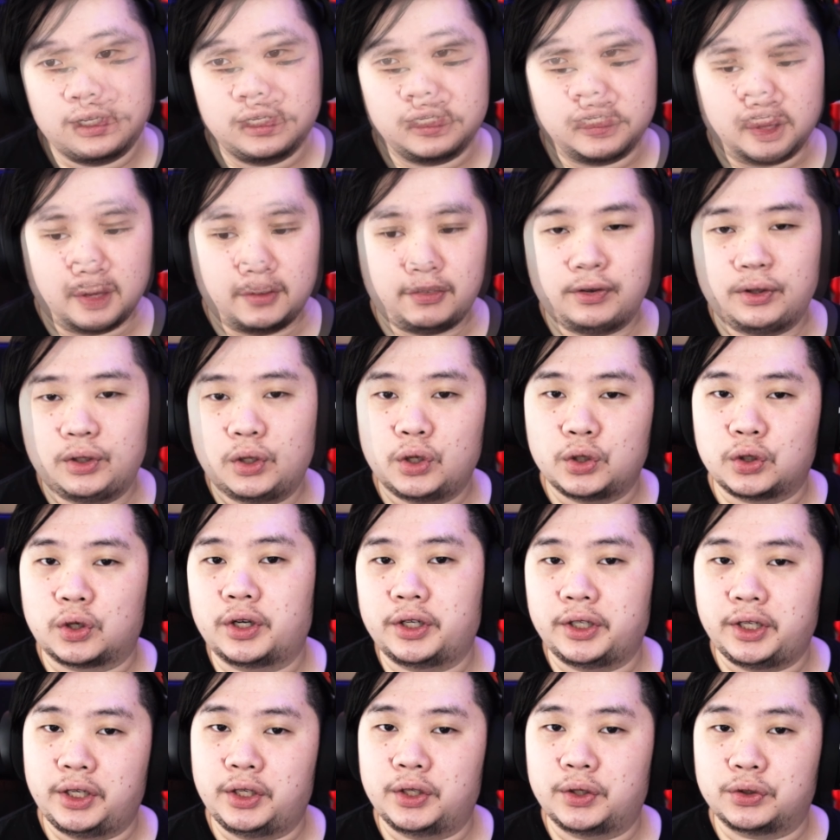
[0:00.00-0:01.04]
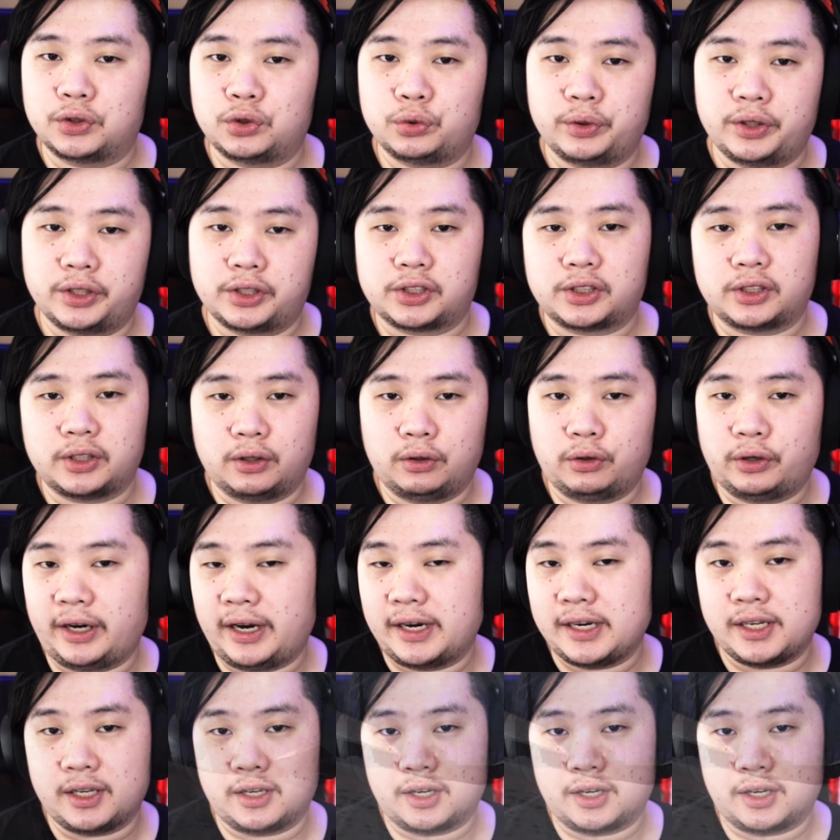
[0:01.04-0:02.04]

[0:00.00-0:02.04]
If you don't already know, Twitch or any